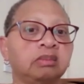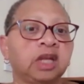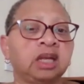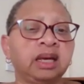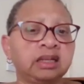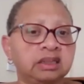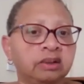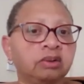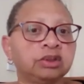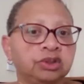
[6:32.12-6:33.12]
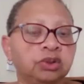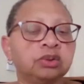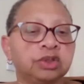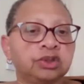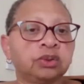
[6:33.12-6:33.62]
And that's their
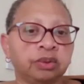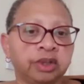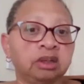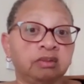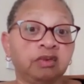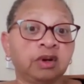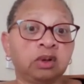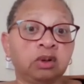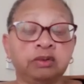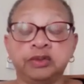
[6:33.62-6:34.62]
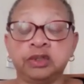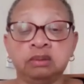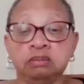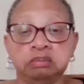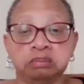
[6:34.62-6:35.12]
untold story. Very
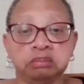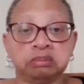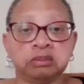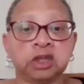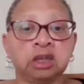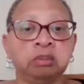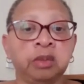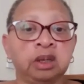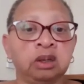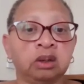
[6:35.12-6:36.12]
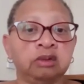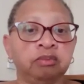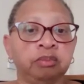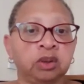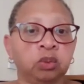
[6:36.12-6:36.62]
often, they may not
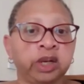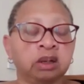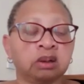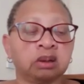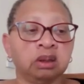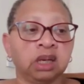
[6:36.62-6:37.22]
even be aware.